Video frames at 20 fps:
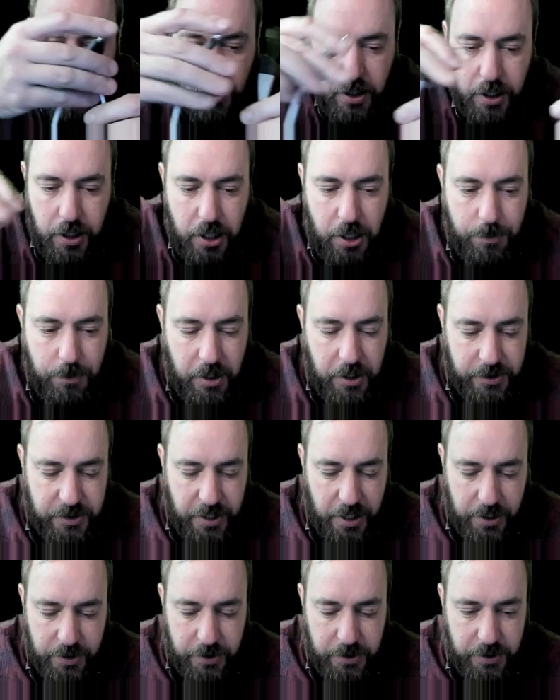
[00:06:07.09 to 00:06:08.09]
And I'm going to
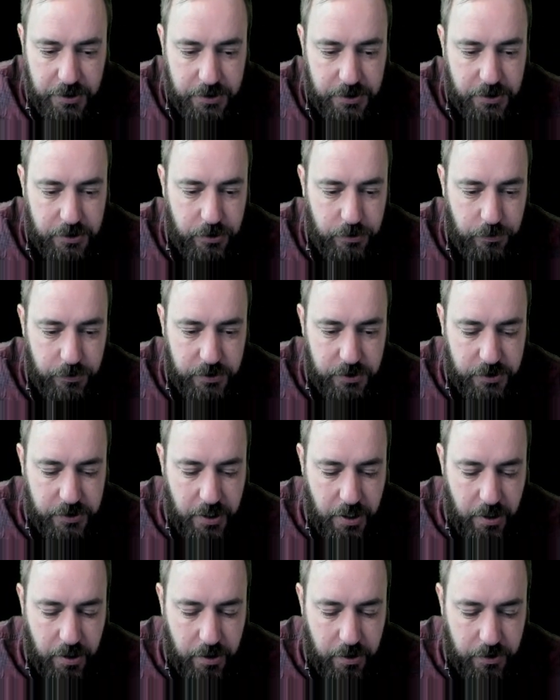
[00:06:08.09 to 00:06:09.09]
take these 2
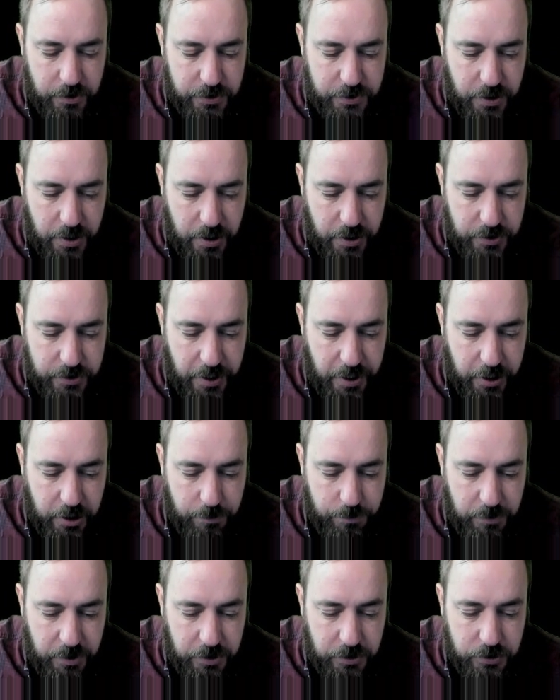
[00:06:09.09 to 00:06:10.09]
stairs and take
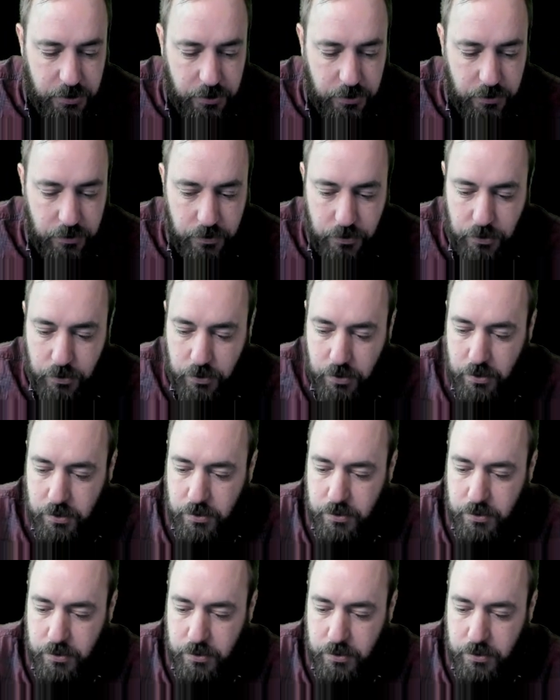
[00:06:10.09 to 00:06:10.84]
them into